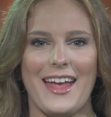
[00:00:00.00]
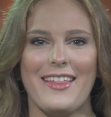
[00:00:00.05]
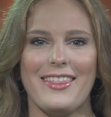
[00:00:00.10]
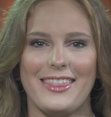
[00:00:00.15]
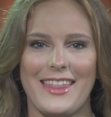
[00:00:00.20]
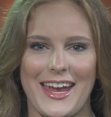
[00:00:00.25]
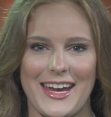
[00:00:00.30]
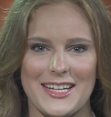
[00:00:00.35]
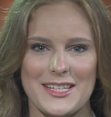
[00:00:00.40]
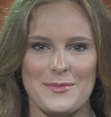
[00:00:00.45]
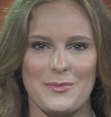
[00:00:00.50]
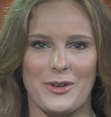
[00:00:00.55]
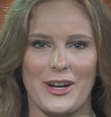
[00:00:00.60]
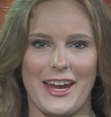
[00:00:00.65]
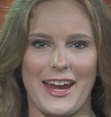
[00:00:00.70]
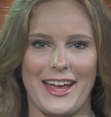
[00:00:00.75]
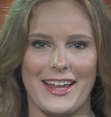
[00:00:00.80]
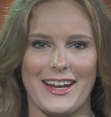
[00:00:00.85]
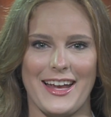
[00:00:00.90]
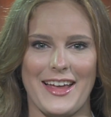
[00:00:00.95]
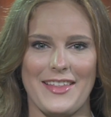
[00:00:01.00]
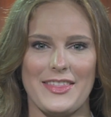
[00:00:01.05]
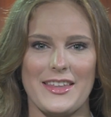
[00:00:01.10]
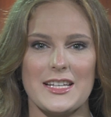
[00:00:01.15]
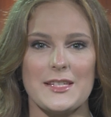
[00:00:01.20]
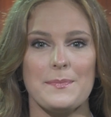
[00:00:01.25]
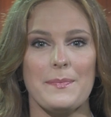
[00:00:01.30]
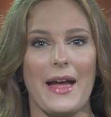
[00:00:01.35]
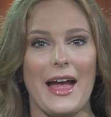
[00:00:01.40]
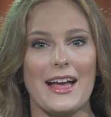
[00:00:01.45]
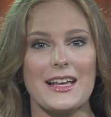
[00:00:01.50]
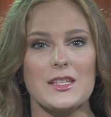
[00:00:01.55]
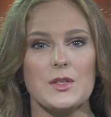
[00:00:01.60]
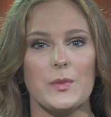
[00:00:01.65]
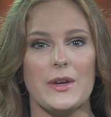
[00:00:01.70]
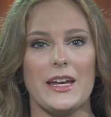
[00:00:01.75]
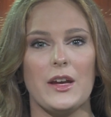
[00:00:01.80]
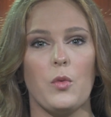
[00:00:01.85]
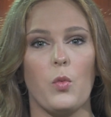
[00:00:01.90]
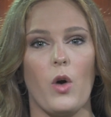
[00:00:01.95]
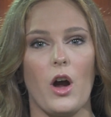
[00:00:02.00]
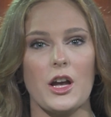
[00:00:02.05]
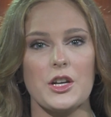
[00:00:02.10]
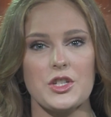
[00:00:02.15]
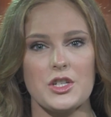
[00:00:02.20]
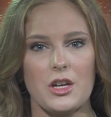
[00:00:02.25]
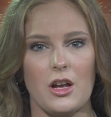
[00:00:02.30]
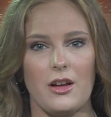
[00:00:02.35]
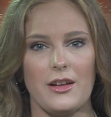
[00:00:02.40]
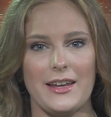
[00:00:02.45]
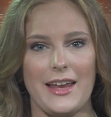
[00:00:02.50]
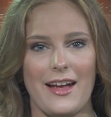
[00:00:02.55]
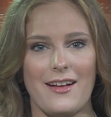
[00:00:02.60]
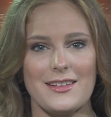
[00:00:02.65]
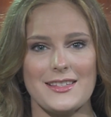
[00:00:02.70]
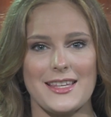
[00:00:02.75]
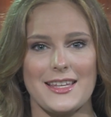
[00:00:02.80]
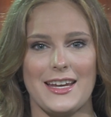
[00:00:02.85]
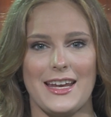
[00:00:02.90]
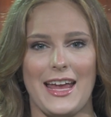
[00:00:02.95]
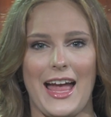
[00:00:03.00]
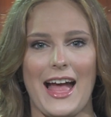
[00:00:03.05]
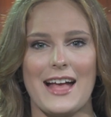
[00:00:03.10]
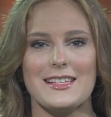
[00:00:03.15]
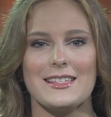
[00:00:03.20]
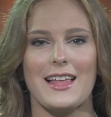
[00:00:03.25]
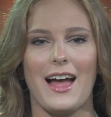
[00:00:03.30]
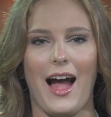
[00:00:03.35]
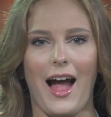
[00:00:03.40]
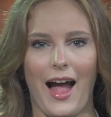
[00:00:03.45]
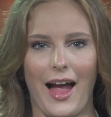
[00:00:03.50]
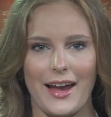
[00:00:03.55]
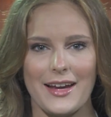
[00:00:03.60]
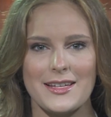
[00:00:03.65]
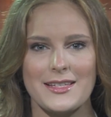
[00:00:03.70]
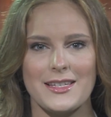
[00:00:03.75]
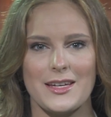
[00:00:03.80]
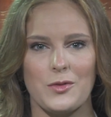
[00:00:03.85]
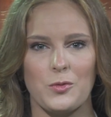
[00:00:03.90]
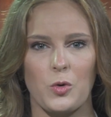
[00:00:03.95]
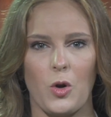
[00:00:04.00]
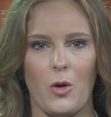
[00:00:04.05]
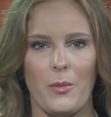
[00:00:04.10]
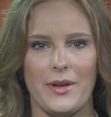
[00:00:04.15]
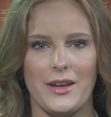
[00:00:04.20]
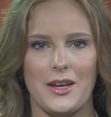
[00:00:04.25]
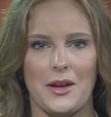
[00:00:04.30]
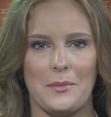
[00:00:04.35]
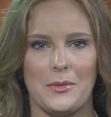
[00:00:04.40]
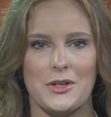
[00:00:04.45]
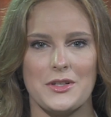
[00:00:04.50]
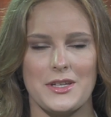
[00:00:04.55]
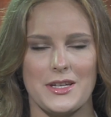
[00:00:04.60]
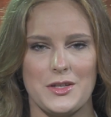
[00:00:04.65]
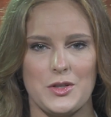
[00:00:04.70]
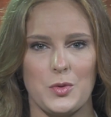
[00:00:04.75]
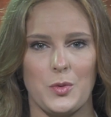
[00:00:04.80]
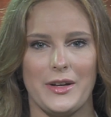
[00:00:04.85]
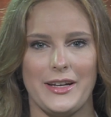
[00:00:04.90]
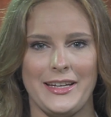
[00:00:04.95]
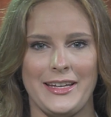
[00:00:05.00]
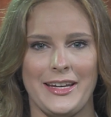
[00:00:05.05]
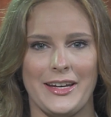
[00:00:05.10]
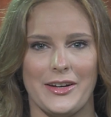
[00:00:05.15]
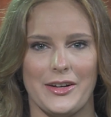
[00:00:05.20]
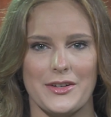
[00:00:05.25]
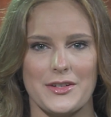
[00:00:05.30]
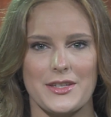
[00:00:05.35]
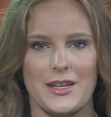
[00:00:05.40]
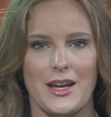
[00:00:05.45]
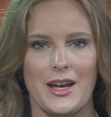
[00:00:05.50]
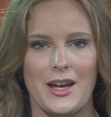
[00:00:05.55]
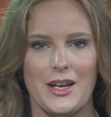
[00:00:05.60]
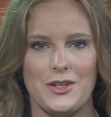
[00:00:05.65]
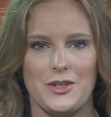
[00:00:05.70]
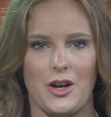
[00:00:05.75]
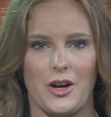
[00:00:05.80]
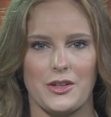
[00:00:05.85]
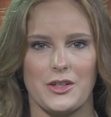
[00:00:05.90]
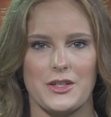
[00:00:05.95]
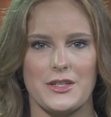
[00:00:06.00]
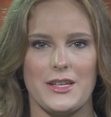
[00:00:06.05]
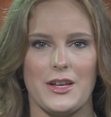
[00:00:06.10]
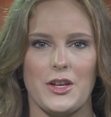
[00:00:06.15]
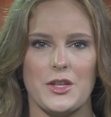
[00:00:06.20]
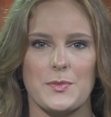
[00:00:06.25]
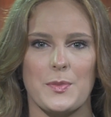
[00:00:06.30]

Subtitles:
Thanks, Brianna. This past week, Ouachita announced that it has the highest enrollment numbers in 20 years. Dr. Sells